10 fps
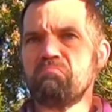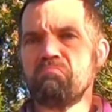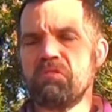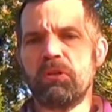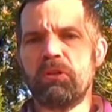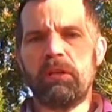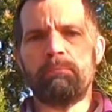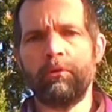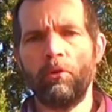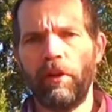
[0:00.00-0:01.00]
you didn't
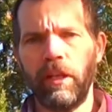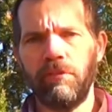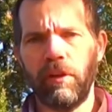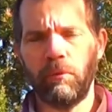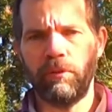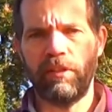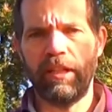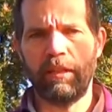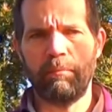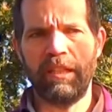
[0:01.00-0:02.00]
prove anything with
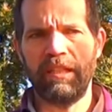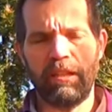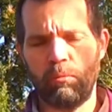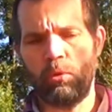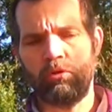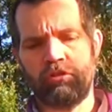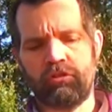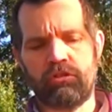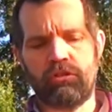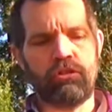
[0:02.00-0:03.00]
that. I mean, that
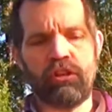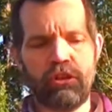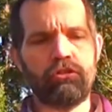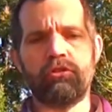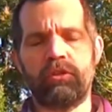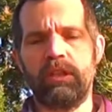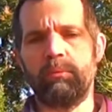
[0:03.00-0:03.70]
was just history.